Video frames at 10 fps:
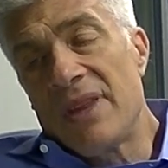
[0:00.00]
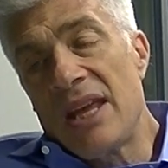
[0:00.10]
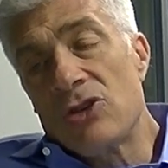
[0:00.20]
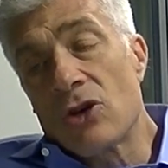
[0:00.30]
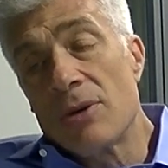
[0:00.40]

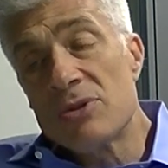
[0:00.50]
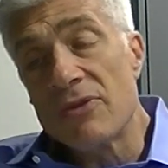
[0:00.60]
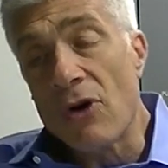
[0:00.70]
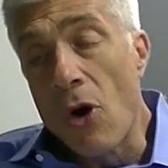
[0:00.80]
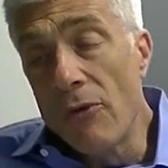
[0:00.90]
In terms
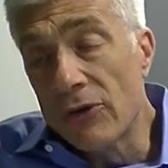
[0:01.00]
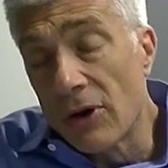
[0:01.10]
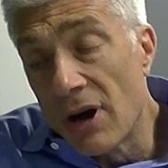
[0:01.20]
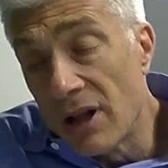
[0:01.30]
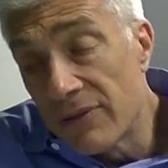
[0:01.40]
of
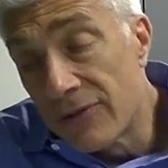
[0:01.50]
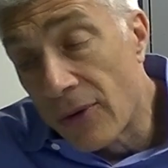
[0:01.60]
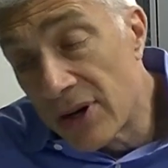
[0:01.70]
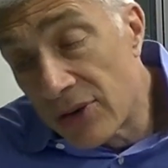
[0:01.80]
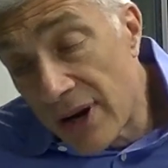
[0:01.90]
overall
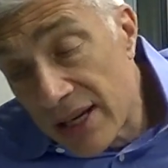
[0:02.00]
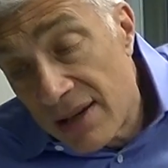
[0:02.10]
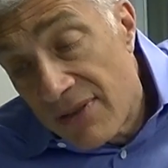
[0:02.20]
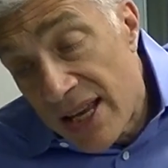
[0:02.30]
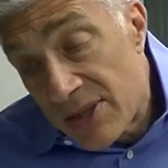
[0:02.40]
foreign direct
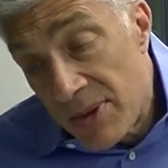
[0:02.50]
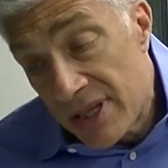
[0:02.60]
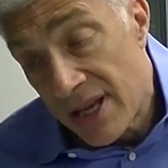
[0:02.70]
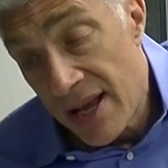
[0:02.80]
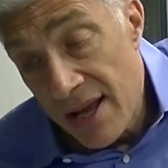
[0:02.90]
investment,
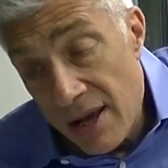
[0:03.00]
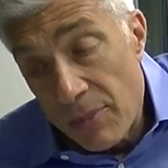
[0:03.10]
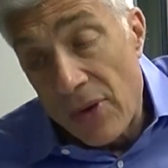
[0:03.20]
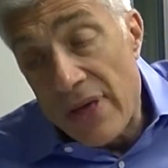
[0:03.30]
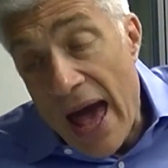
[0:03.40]

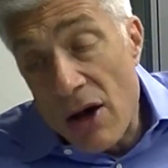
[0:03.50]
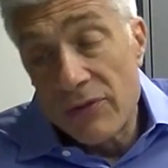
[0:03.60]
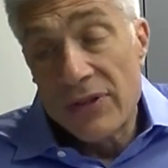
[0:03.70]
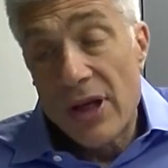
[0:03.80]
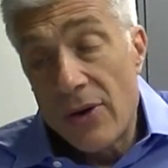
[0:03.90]
both
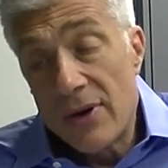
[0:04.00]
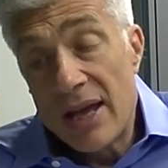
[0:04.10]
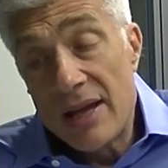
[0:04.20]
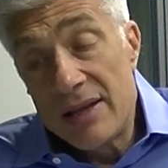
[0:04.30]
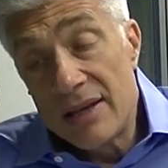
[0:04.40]
outflow
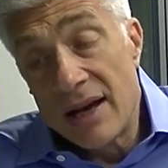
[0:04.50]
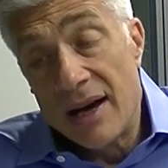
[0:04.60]
and